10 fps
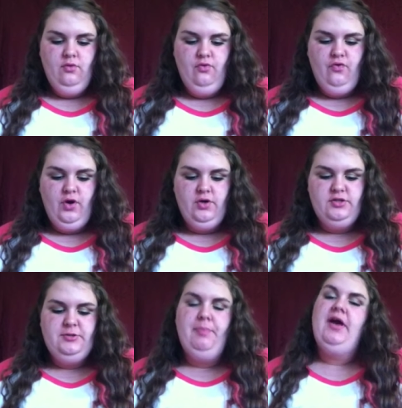
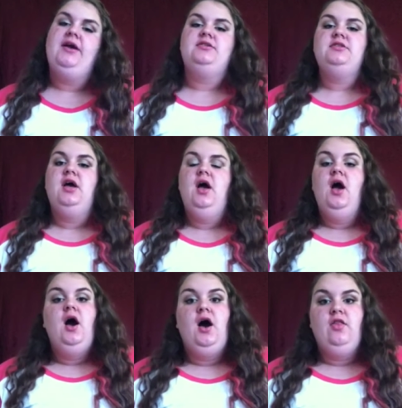first pet.
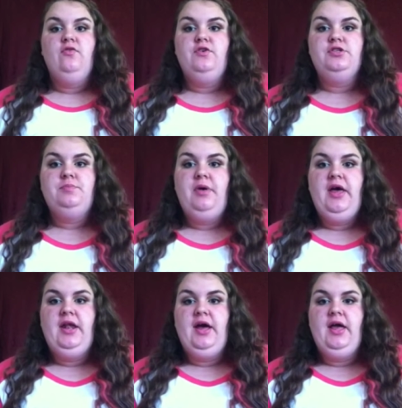Uh, the first
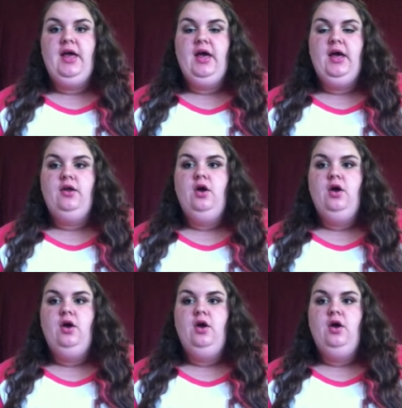pet I had